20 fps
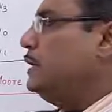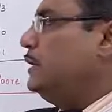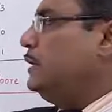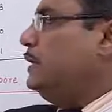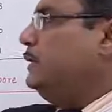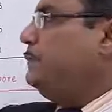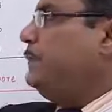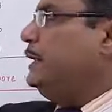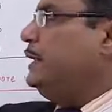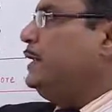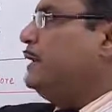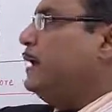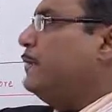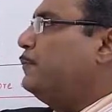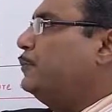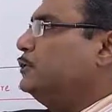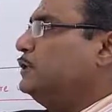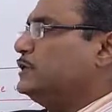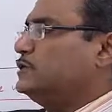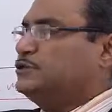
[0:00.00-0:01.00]
depending
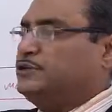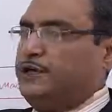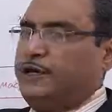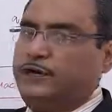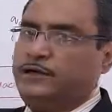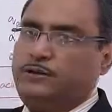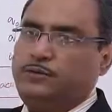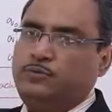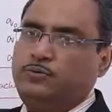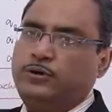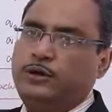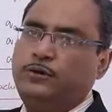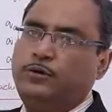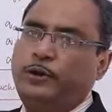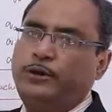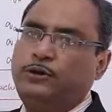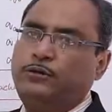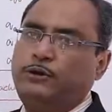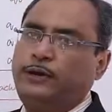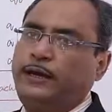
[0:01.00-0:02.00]
upon the state we are
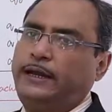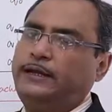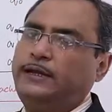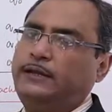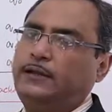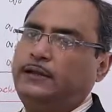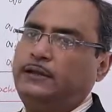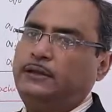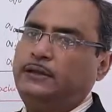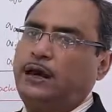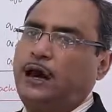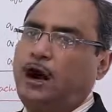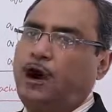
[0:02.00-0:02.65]
going to get the